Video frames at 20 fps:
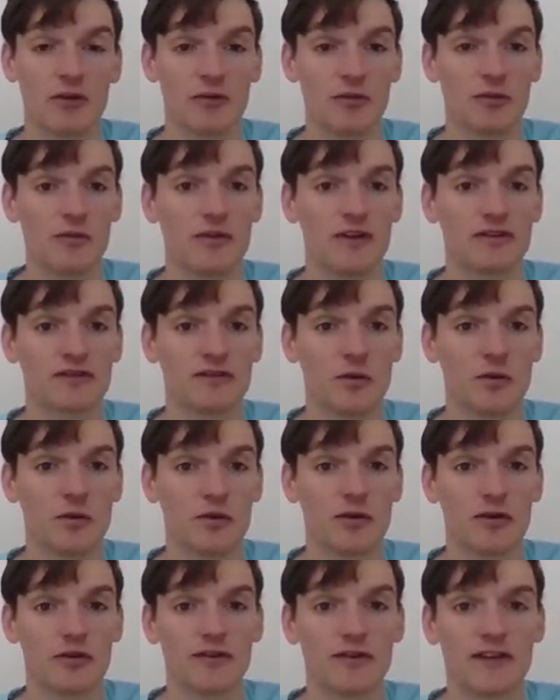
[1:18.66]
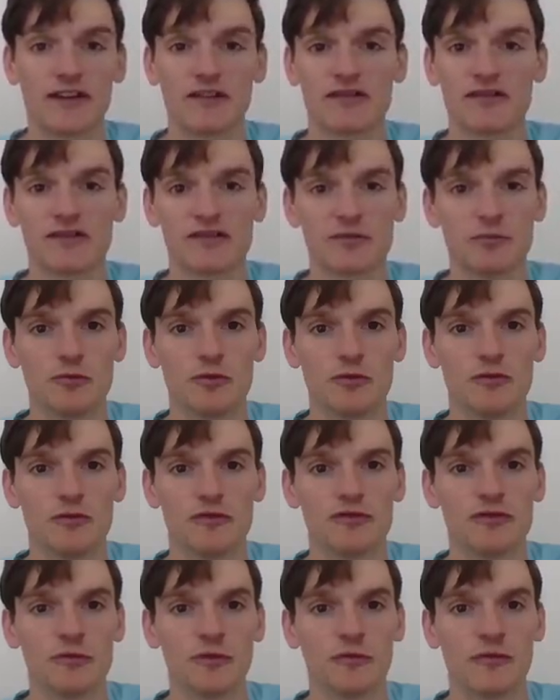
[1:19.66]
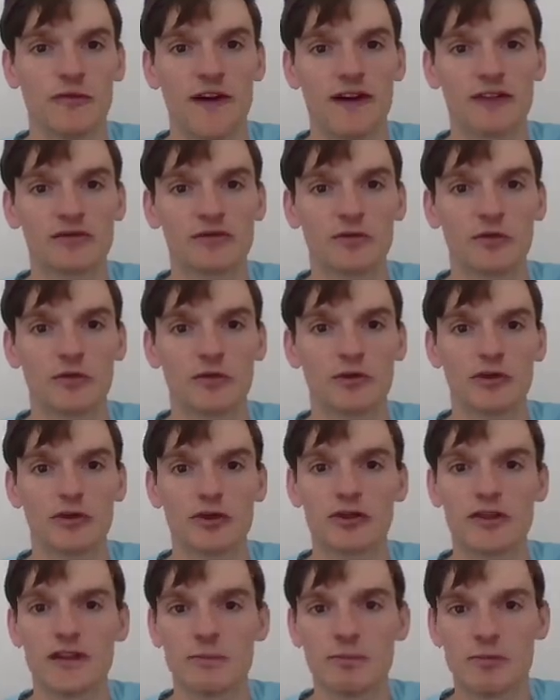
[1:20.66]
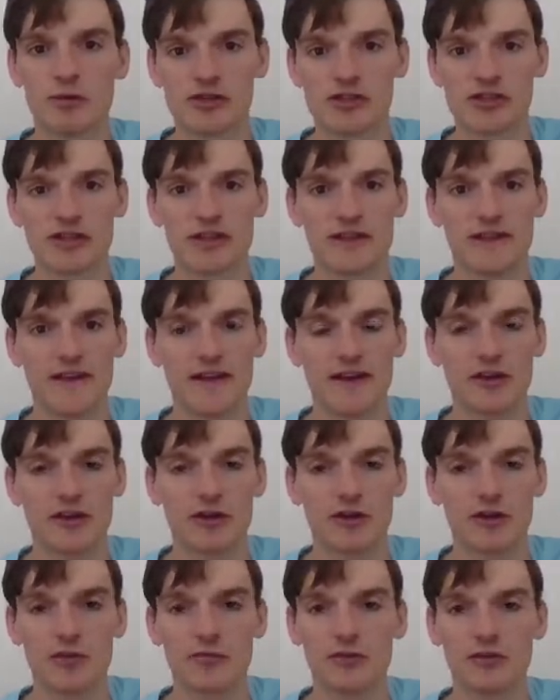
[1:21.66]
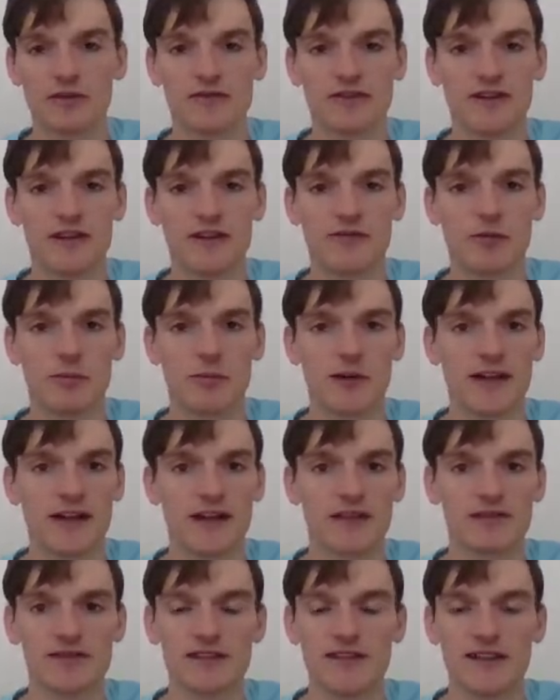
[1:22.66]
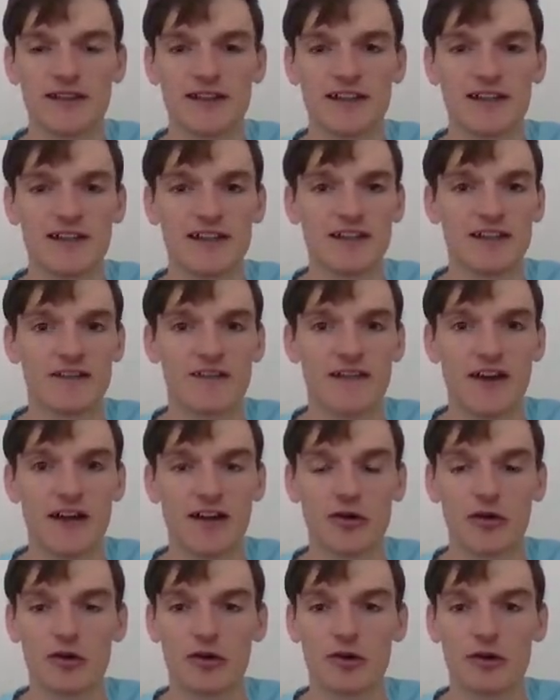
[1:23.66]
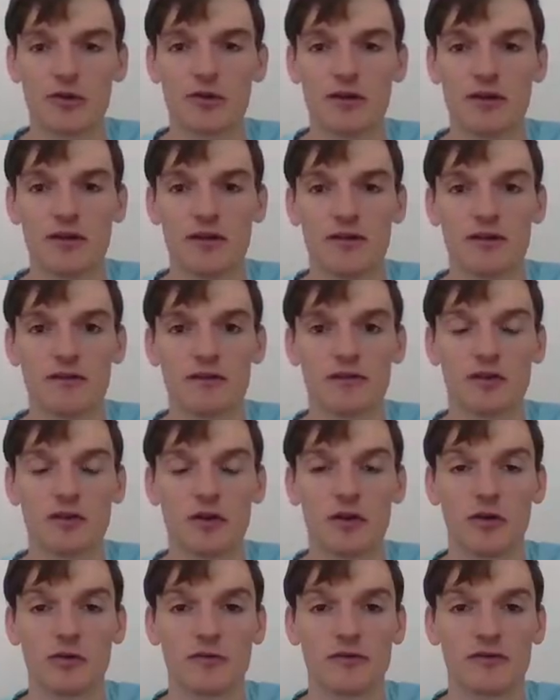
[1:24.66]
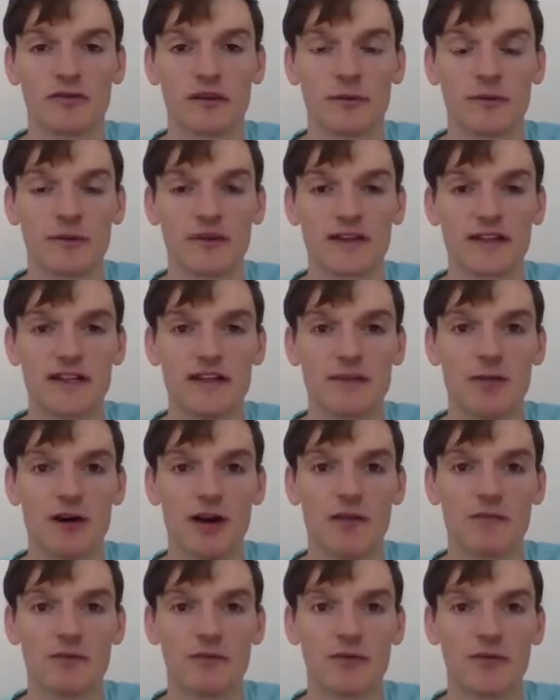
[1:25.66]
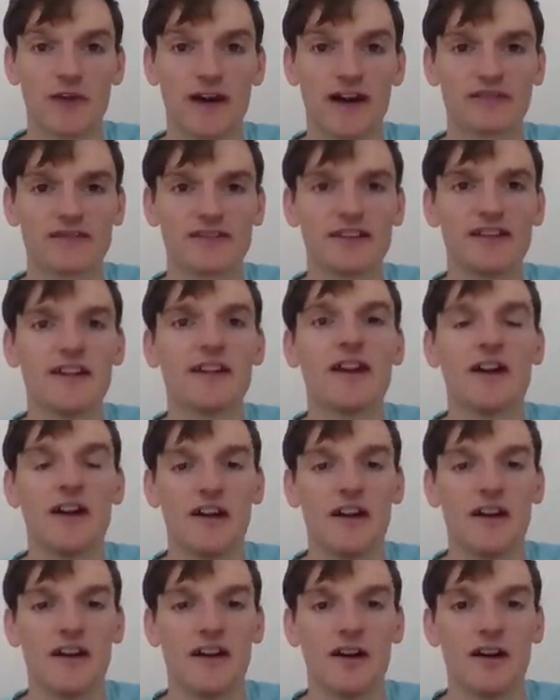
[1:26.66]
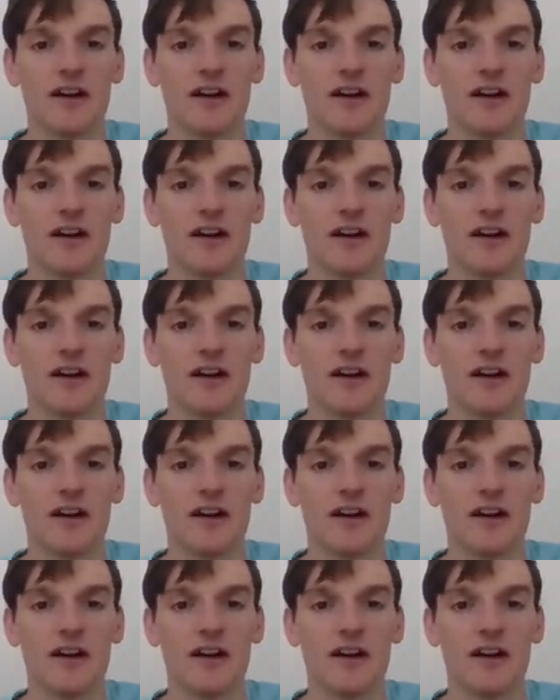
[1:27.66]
coming through this corner, nice and smooth, super fast corner. Could get pushed into that curb. You see everybody exiting into that curb. So something to keep out for. I see